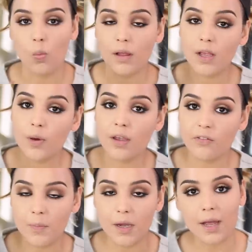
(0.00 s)
While I wait
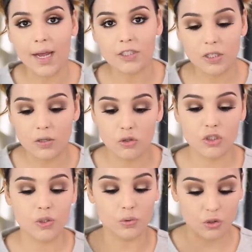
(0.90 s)
for my lash glue
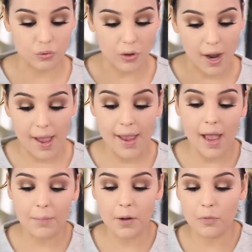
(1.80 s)
to dry,
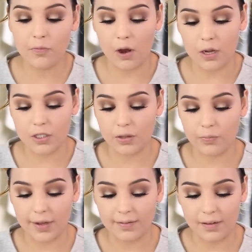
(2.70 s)
I'm gonna move on to the
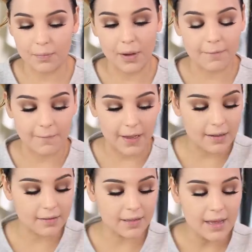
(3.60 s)
rest of my
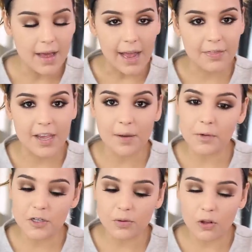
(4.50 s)
face. I think I'm
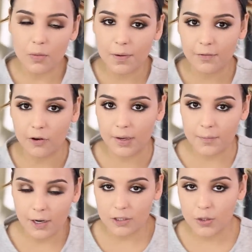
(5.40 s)
gonna do a little bit of cream
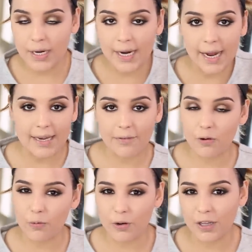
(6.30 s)
contouring. I
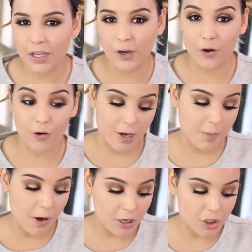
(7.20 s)
never really
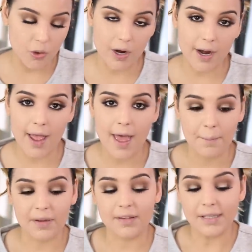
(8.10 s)
cream contour,
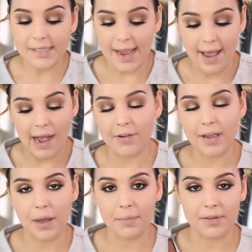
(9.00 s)
but since I have it
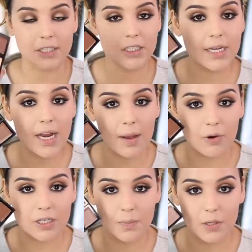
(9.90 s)
in my possession, I'm
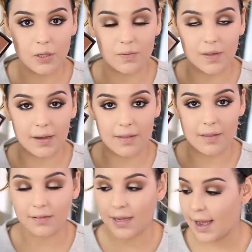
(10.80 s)
going to be using
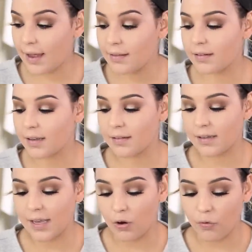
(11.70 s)
this guy. This is
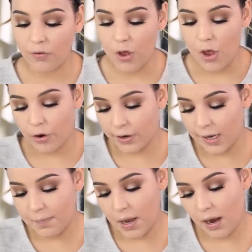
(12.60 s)
the e l f
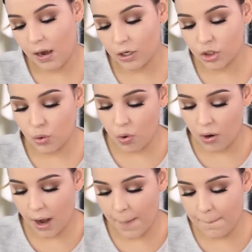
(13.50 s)
Cream
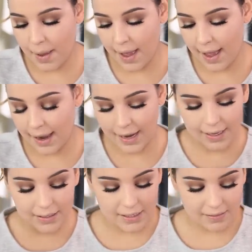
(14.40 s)
Contour
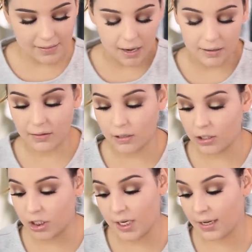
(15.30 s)
Palette. It's not in a
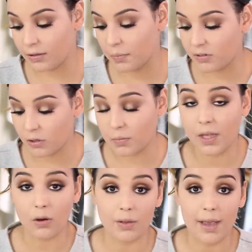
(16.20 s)
certain shade, so I'm assuming
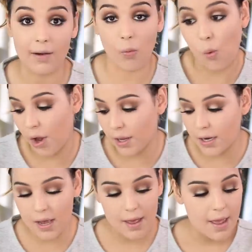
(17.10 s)
they only have
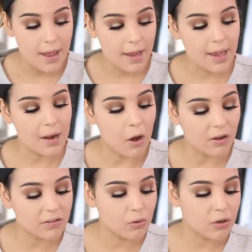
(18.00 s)
one. And I'm
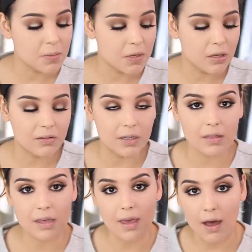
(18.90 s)
also going to be
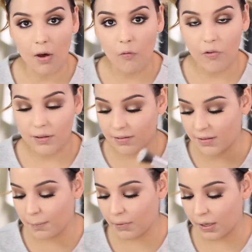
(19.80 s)
using the e l f
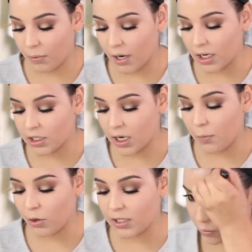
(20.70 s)
Stippling Brush.
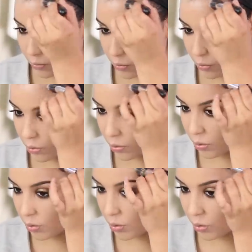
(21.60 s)
I'm going to take that
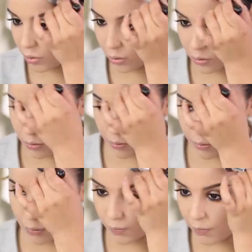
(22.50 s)
medium shade,
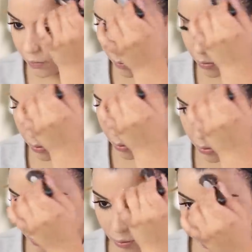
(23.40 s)
dip the brush in